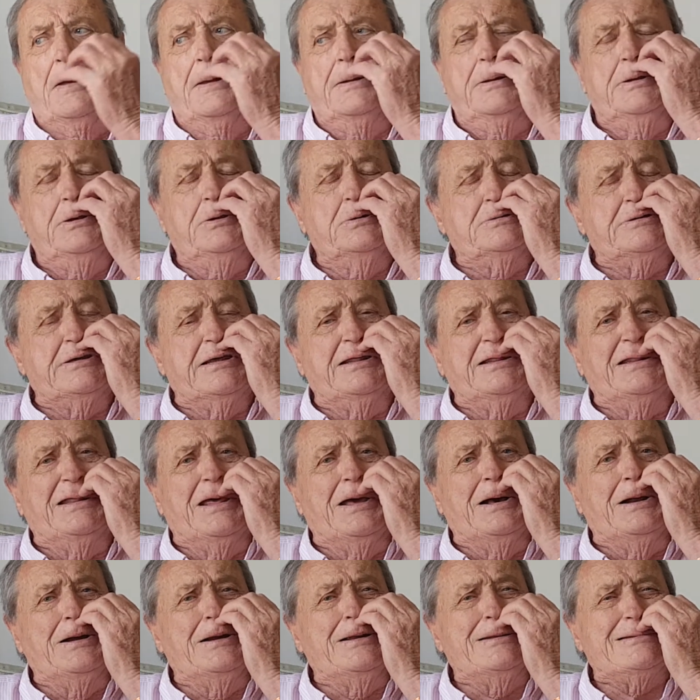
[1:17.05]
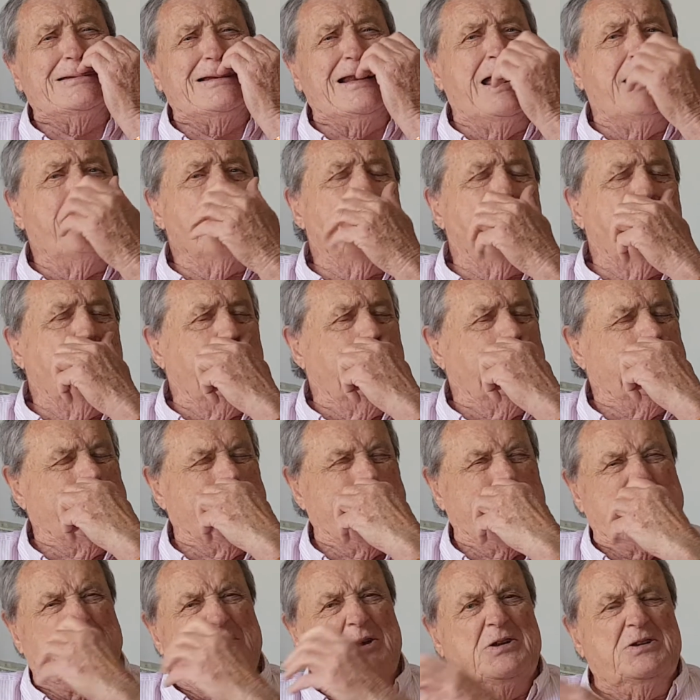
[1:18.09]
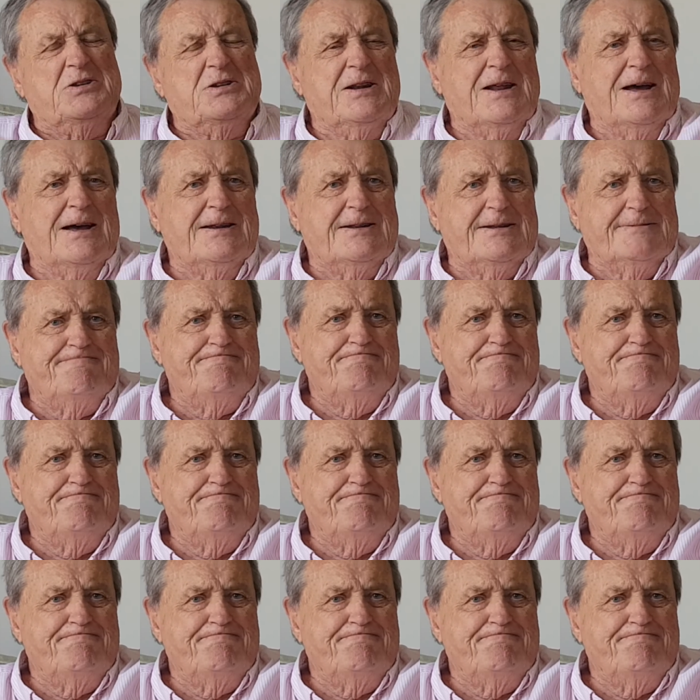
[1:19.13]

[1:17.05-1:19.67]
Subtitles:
using the Aldous lamp as a searchlight,